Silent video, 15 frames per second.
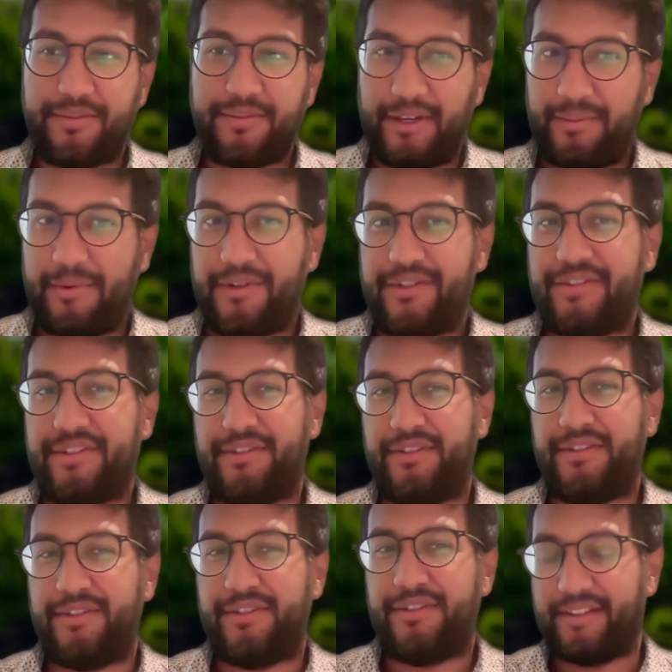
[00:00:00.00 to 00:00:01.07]
So mail merge is a
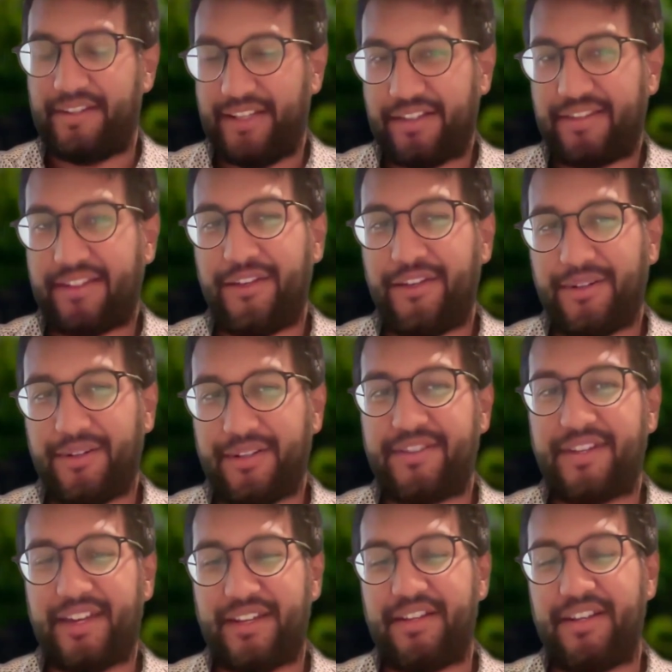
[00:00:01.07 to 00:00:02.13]
technique that you can
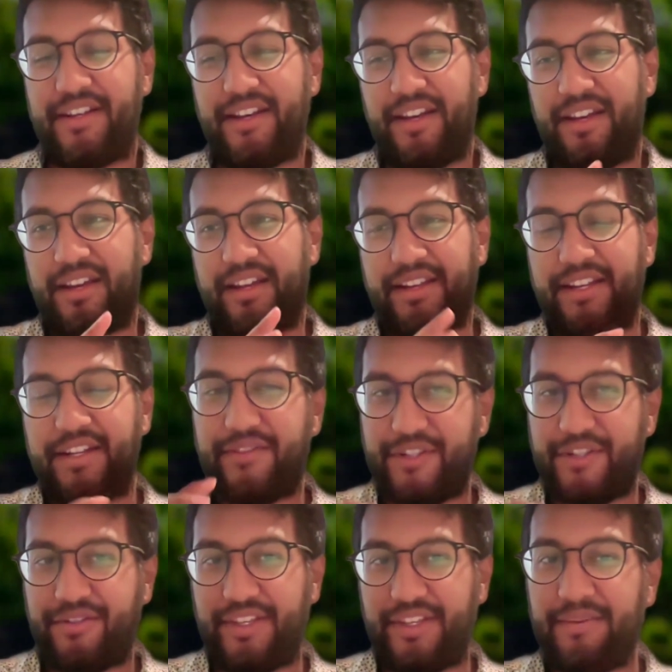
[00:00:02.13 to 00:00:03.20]
send an
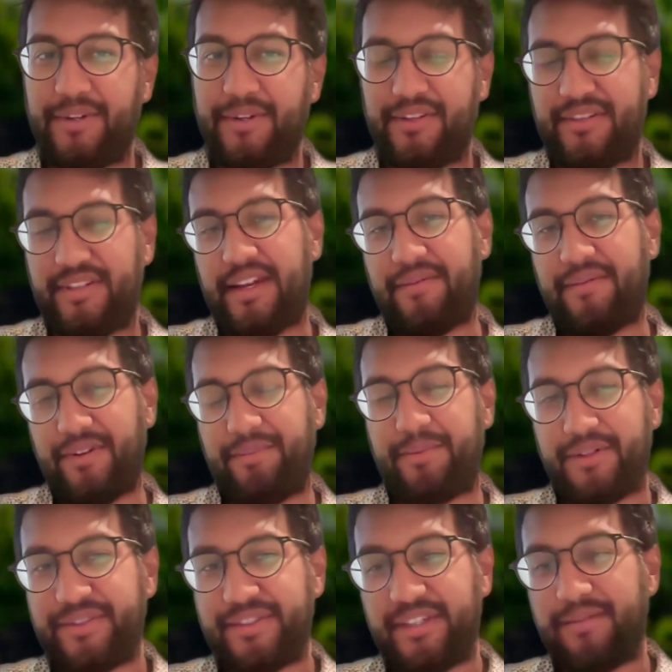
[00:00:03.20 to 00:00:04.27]
individual email to every
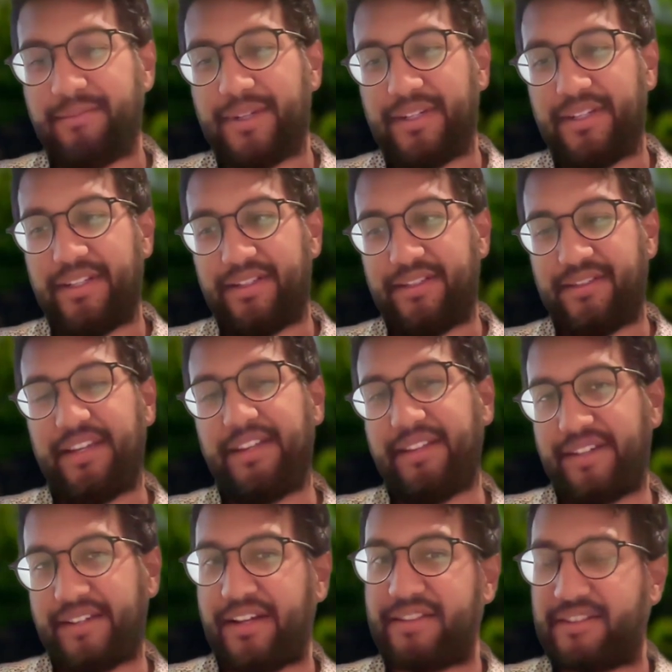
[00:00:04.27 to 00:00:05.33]
person, but it's
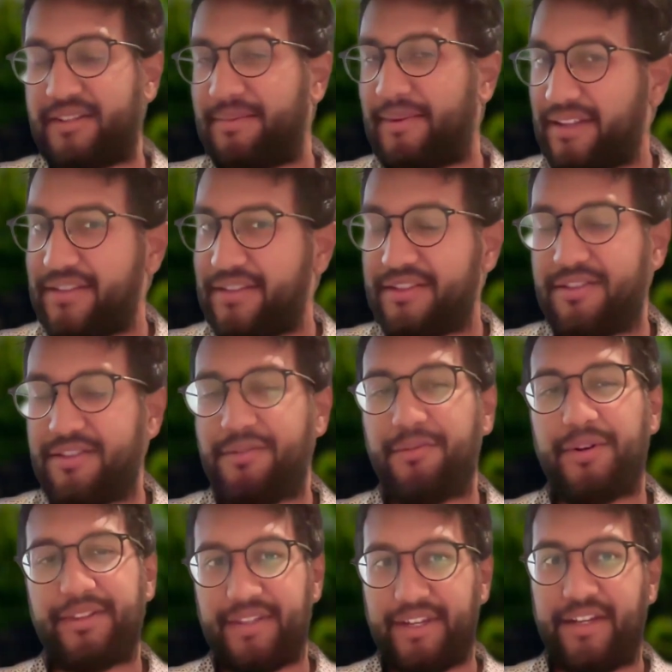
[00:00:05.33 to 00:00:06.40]
slightly customized to
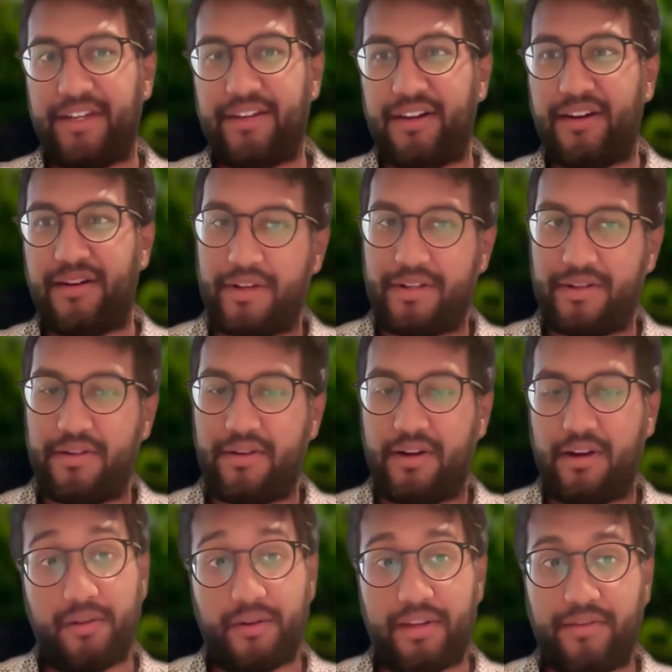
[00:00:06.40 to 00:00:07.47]
what they
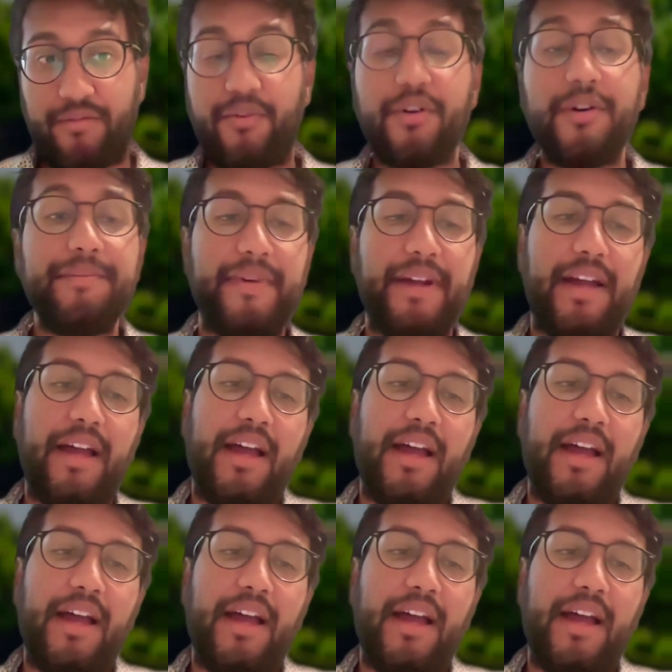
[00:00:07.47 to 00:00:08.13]
are looking for.